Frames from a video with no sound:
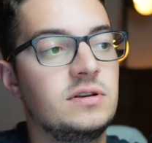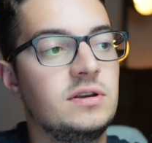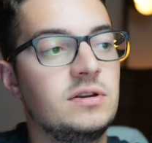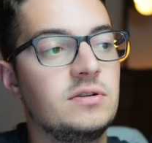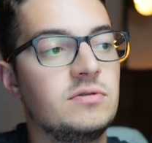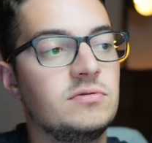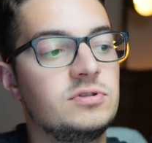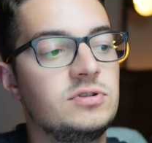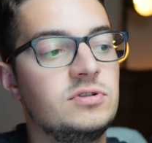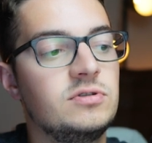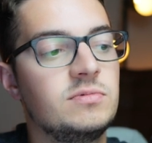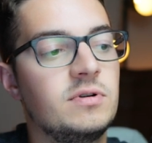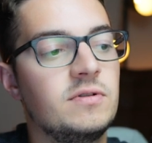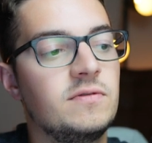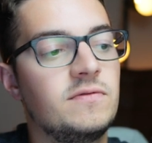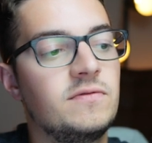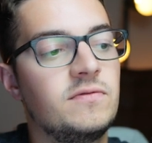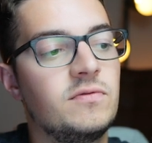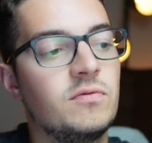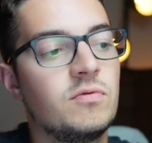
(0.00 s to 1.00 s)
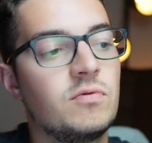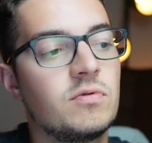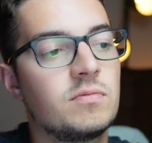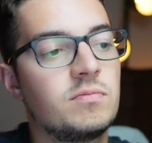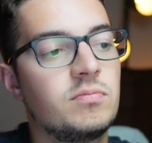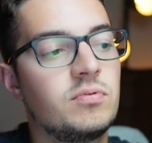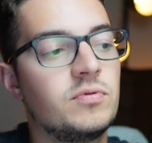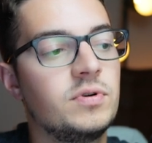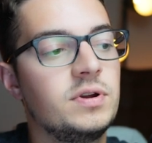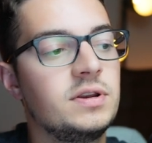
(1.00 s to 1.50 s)
it goes to about
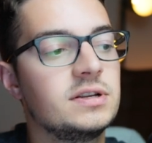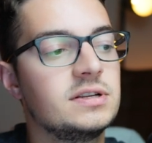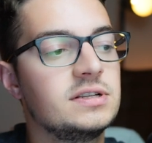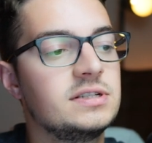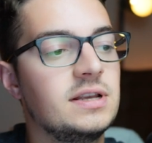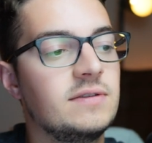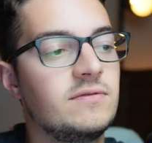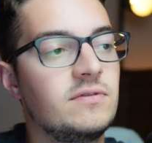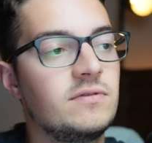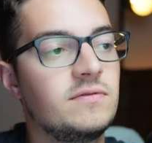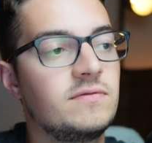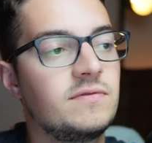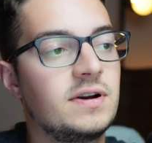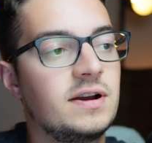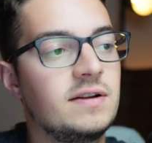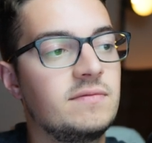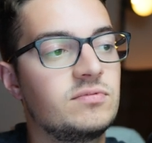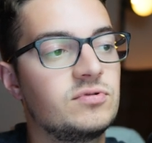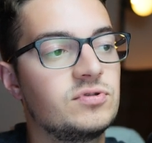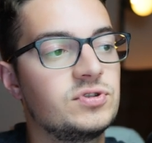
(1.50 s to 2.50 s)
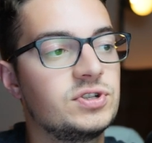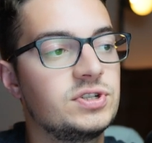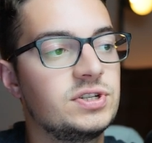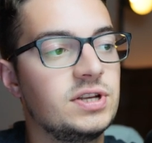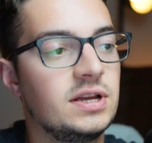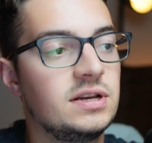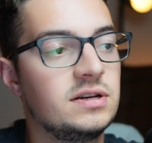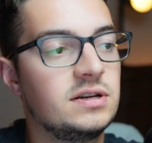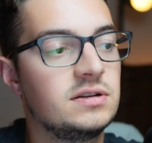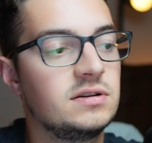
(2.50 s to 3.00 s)

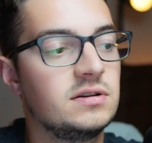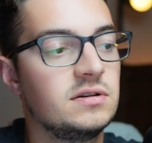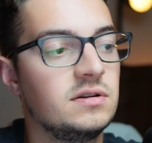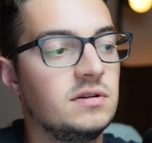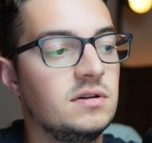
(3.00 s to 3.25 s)
4.75%.